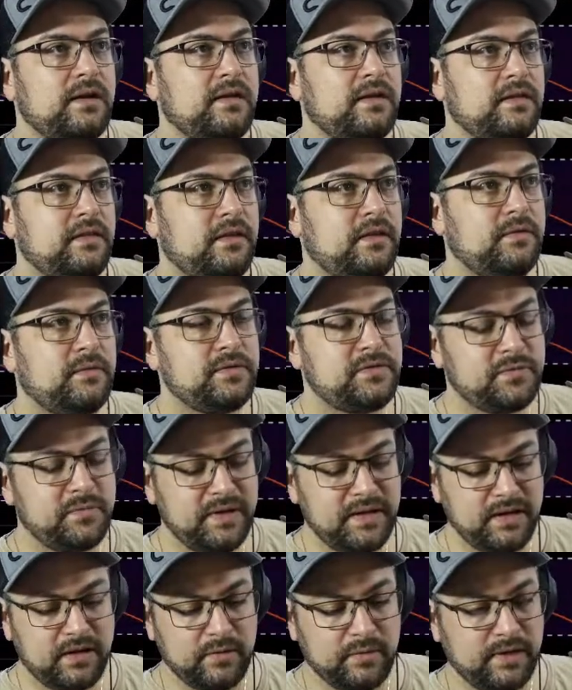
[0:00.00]
you very much for
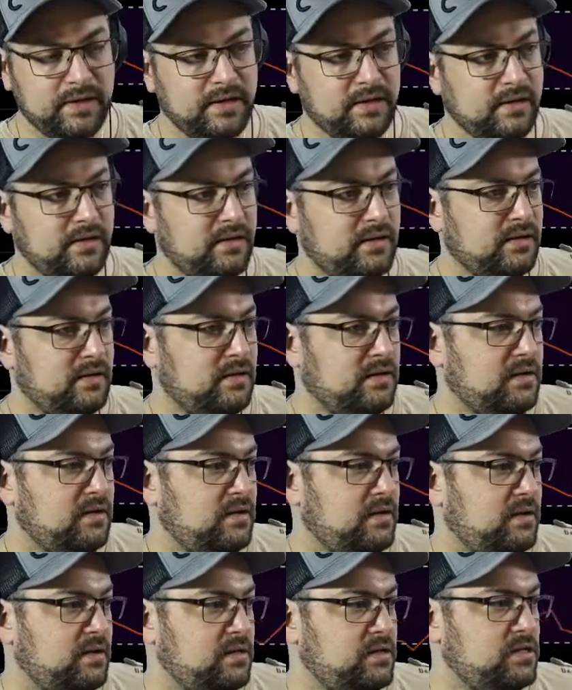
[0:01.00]
being here, man.
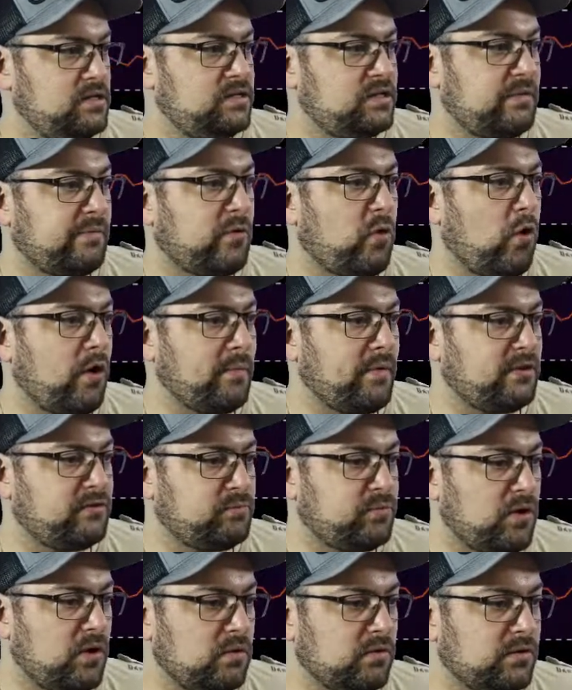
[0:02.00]
You set up Coinbase
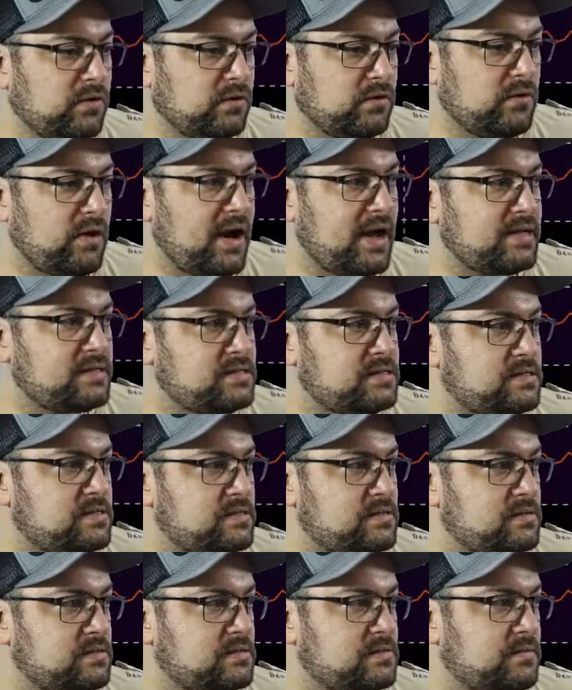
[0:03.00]
Pro? Congrats.
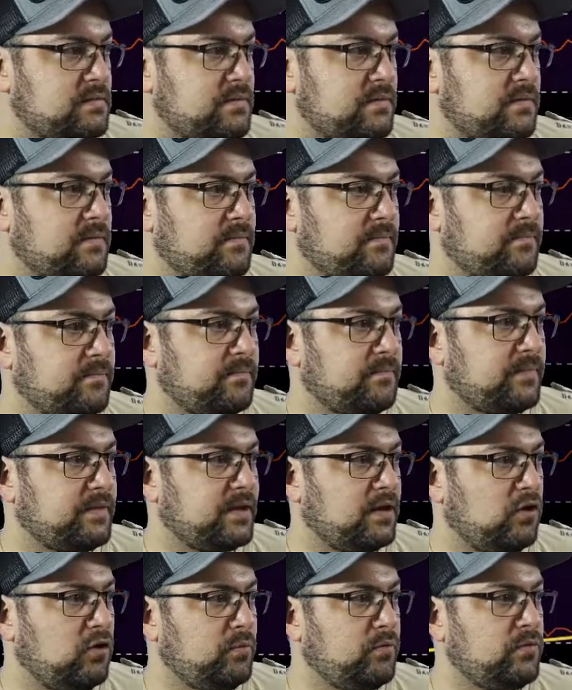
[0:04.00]

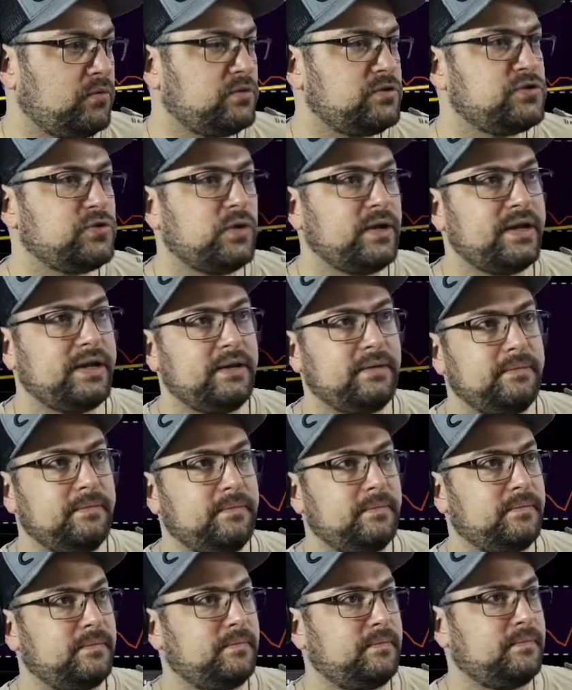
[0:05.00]
Hope you enjoy it.
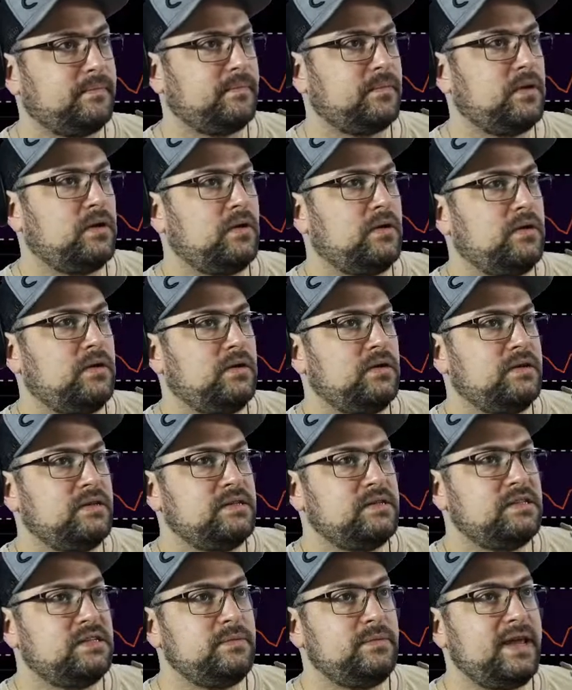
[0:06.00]

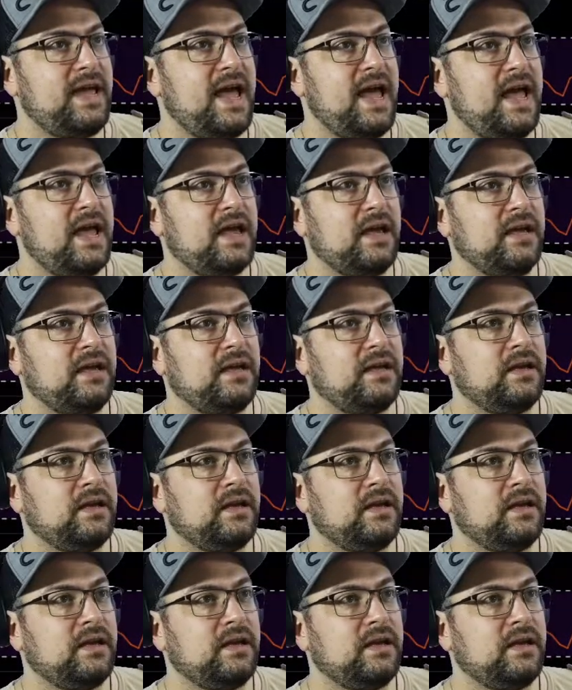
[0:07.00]
CBA.